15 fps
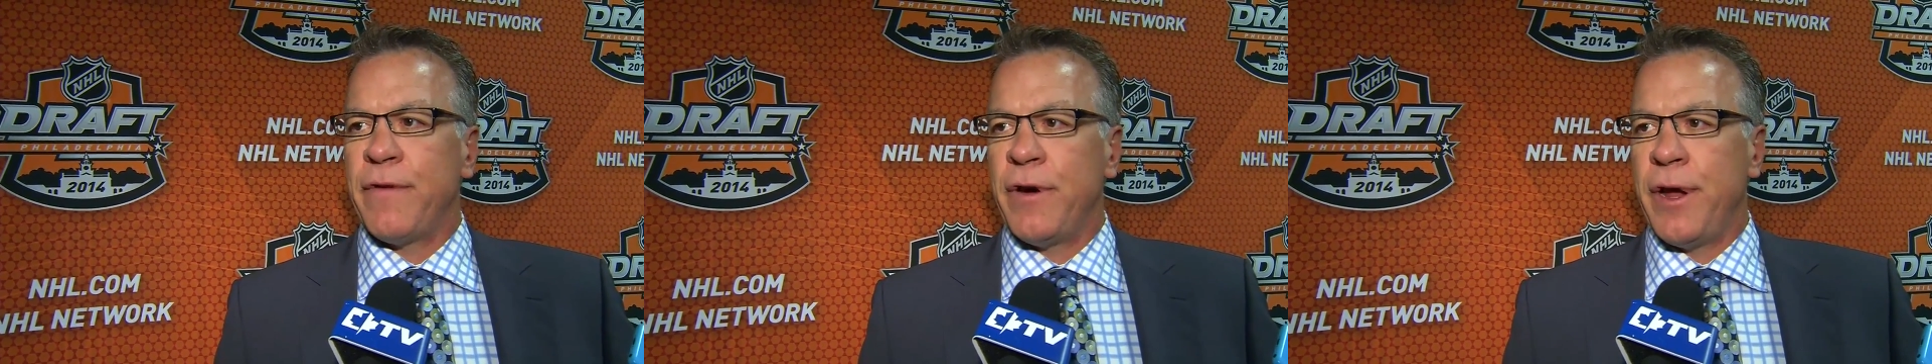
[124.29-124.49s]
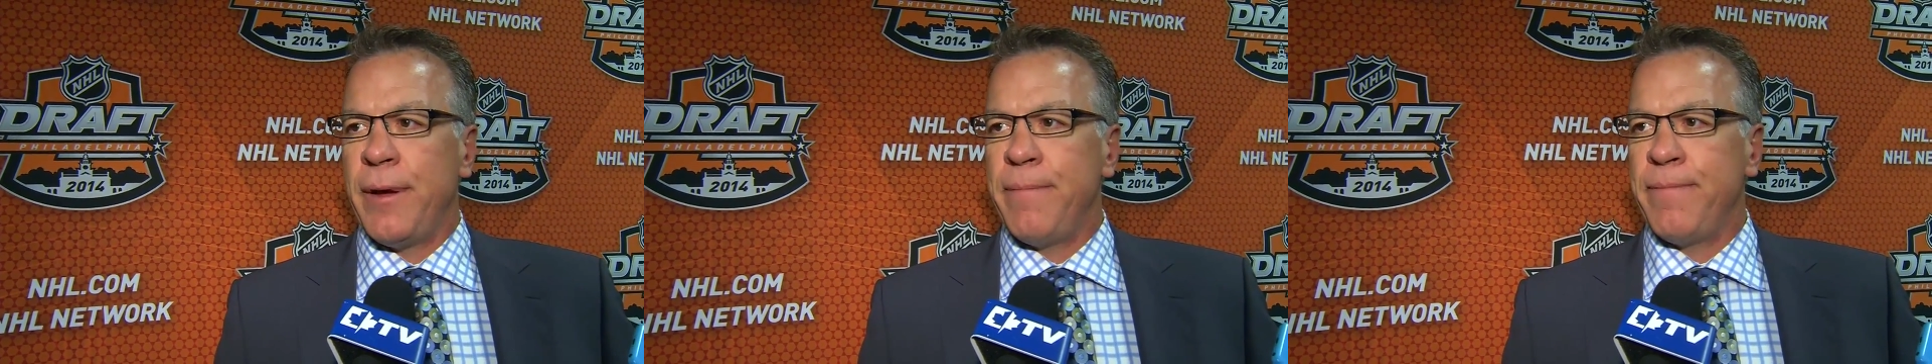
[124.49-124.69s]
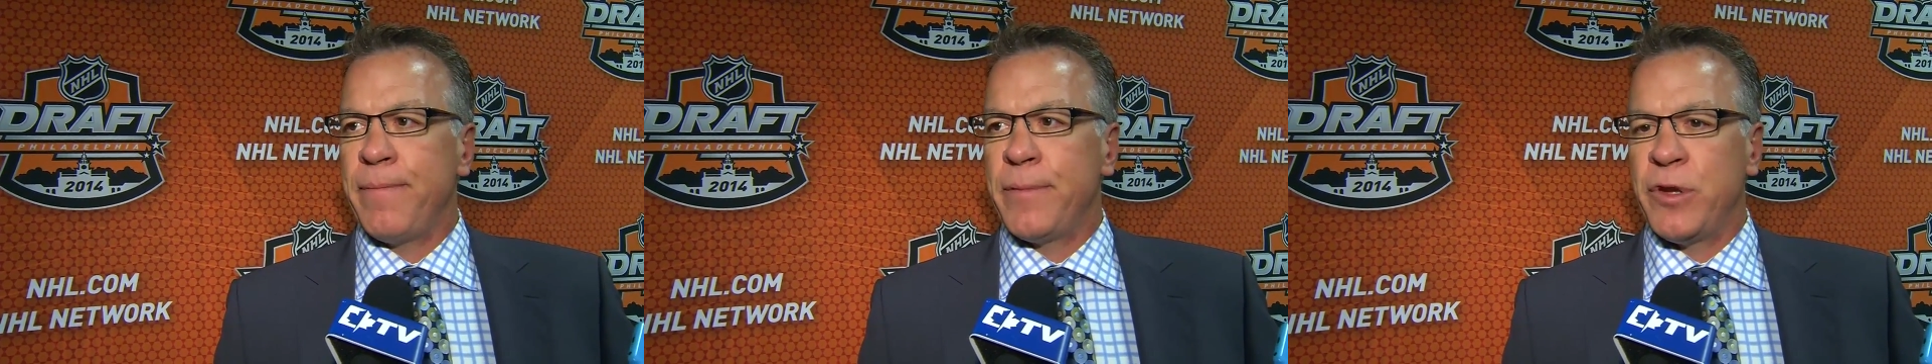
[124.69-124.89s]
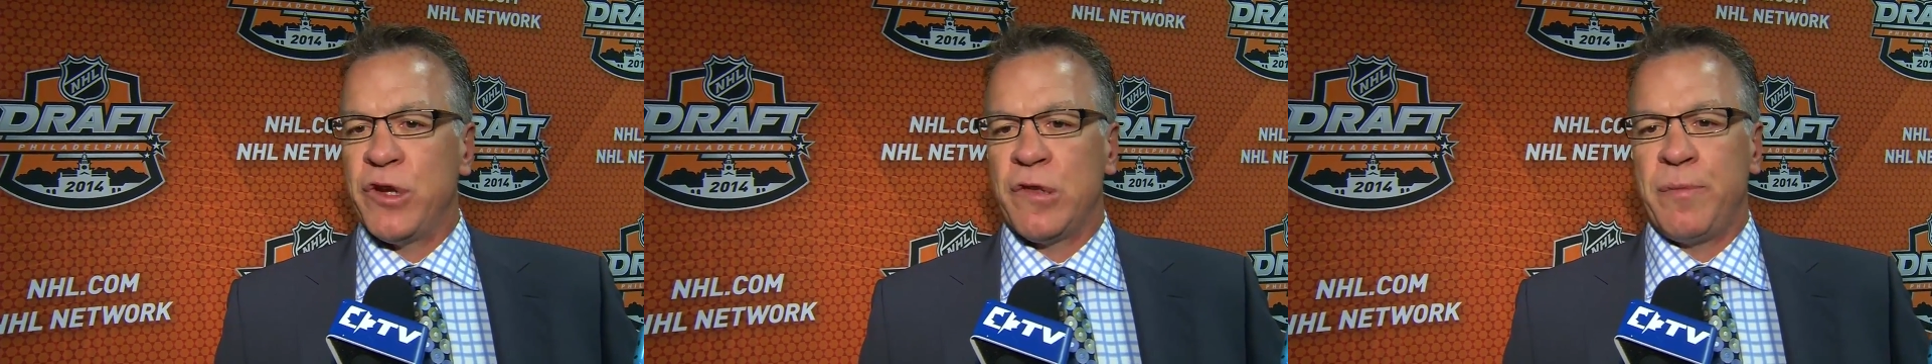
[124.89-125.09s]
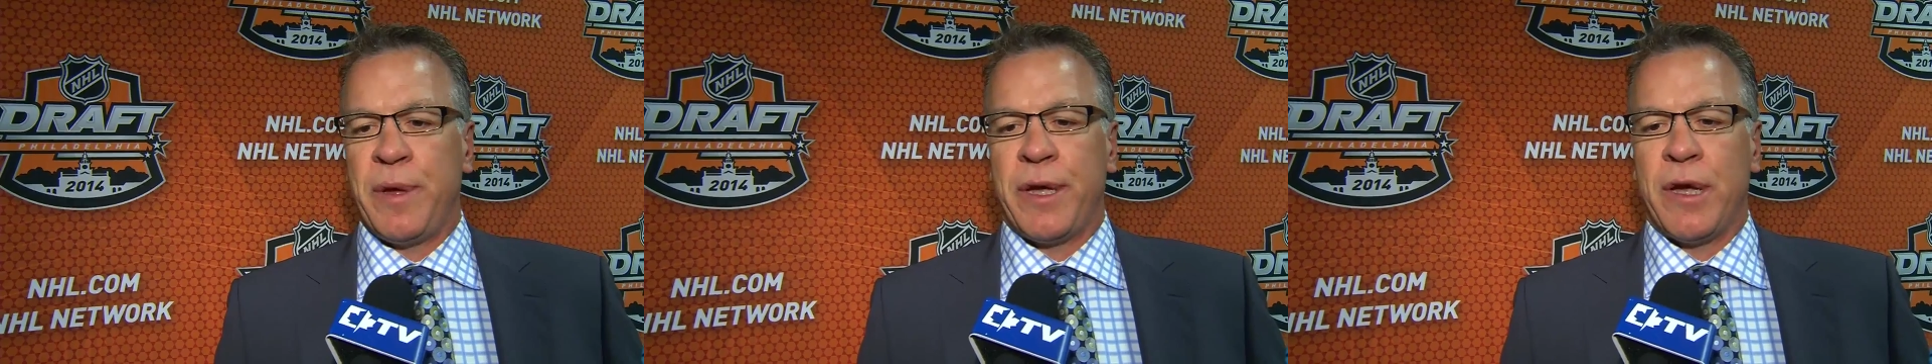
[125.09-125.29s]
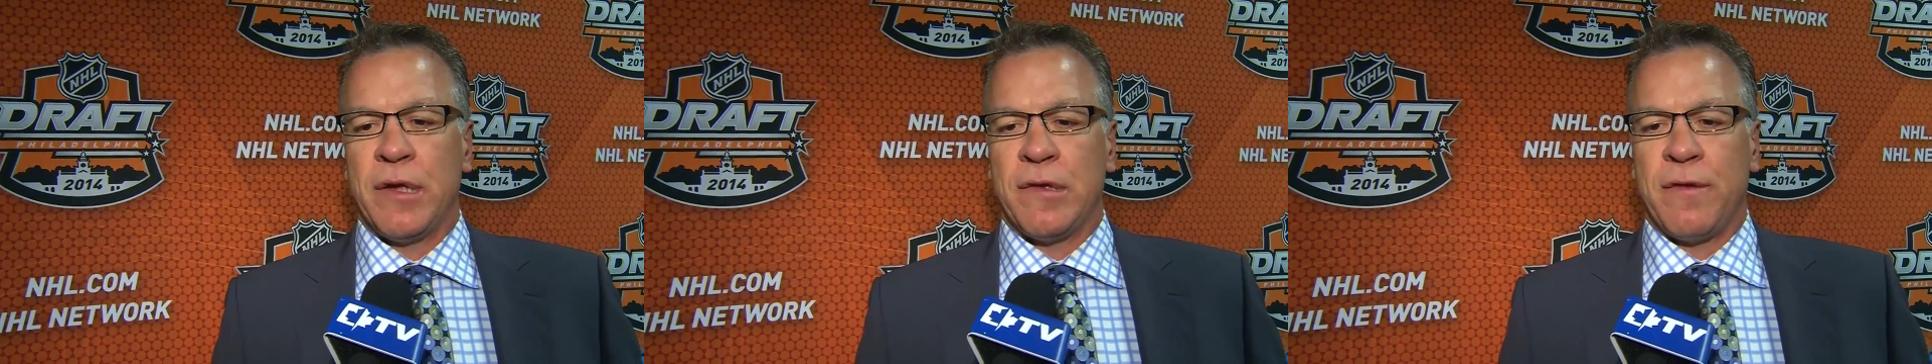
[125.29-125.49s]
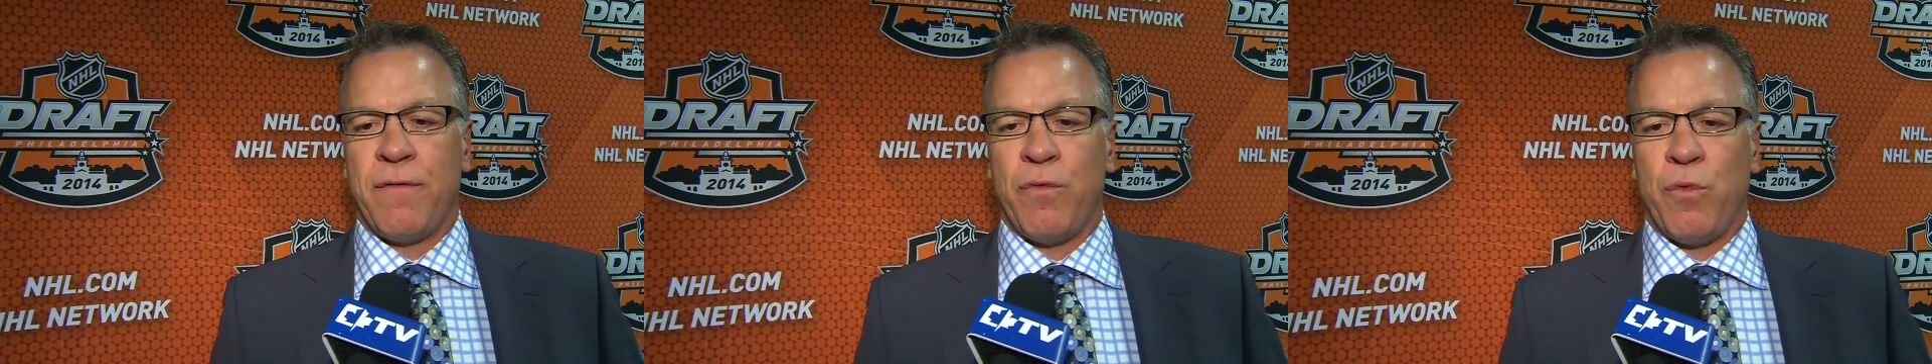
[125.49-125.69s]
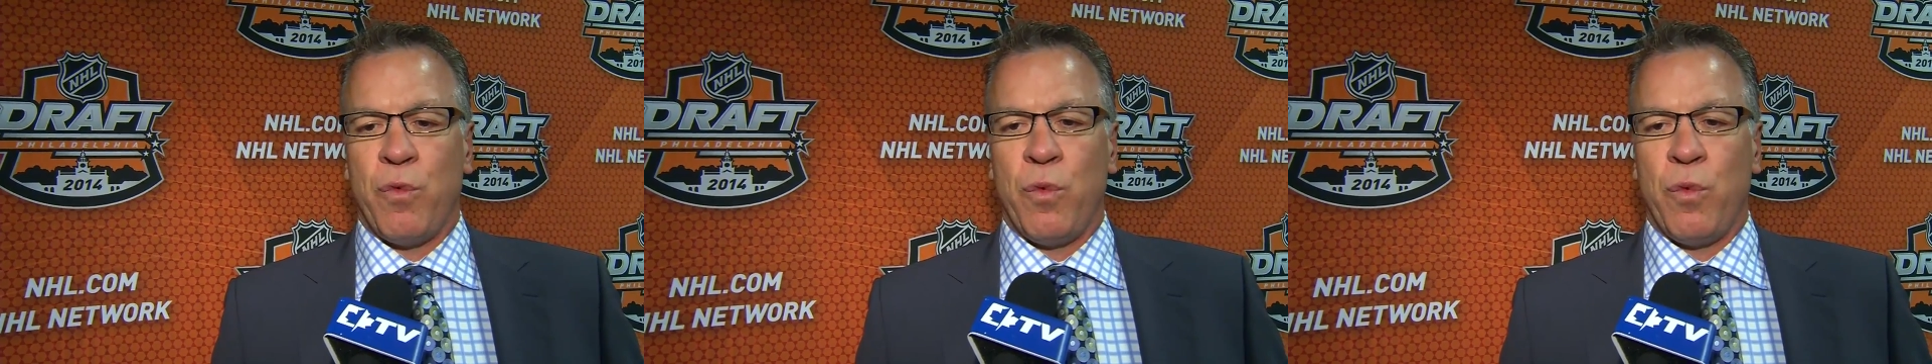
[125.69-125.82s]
for him, just because of